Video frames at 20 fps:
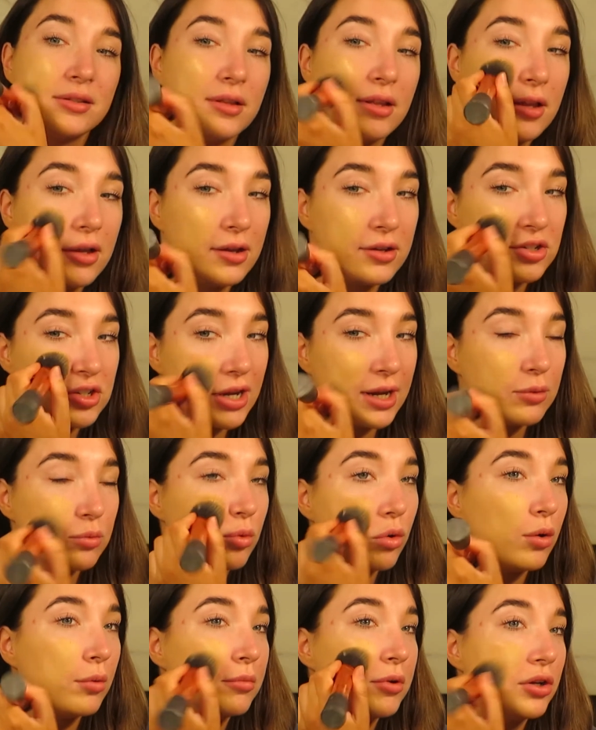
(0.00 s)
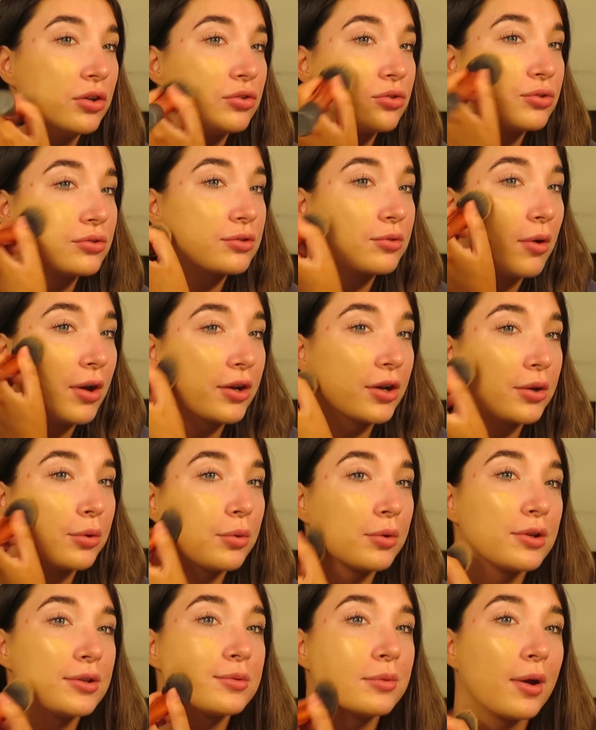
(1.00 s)
The shade Warm Neutral is quite a good
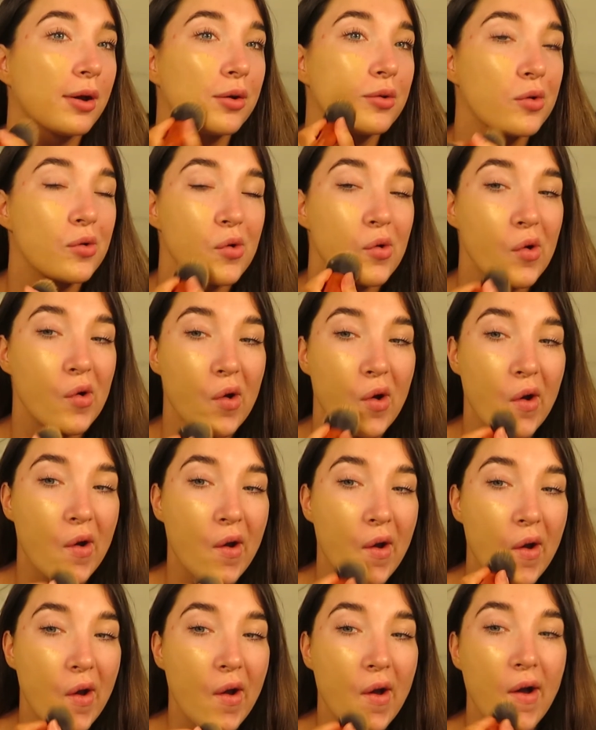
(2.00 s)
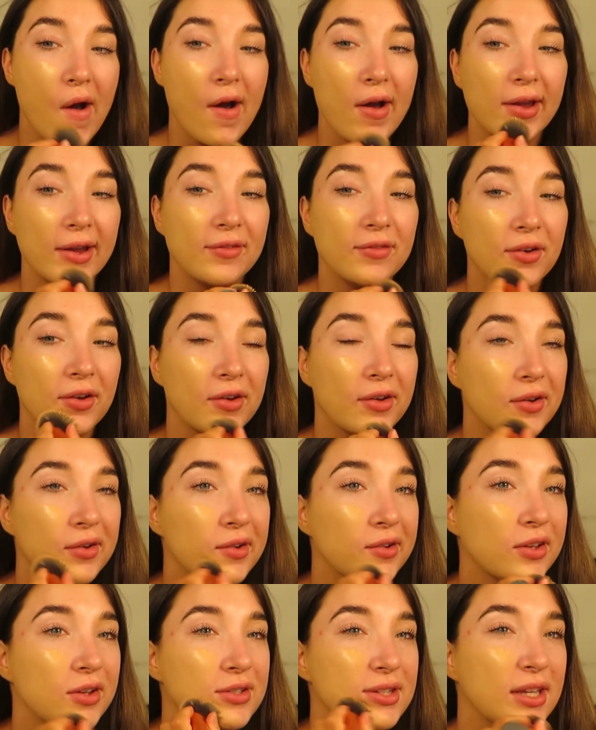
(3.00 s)
one as well. I either
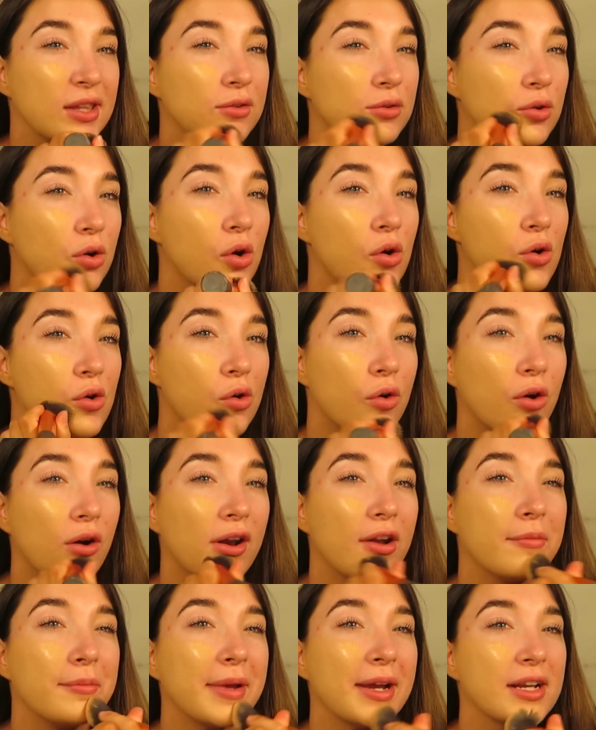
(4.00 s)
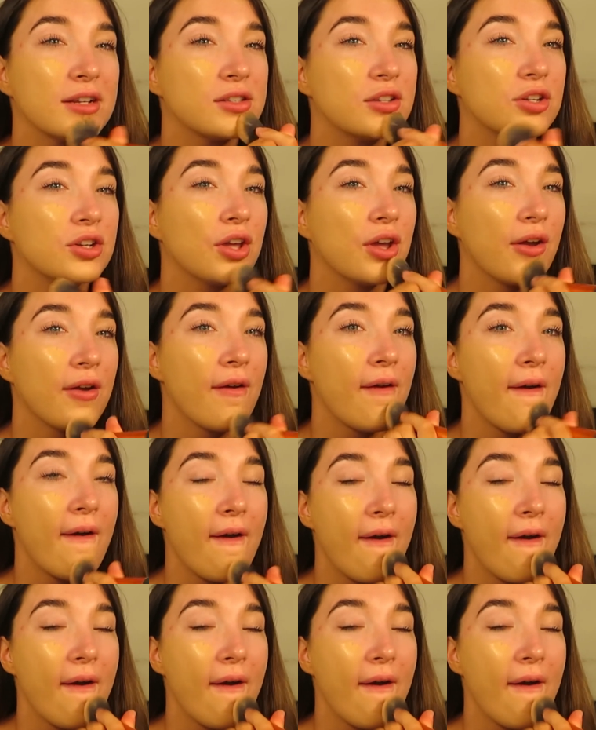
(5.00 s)
use either or kind of mix the two.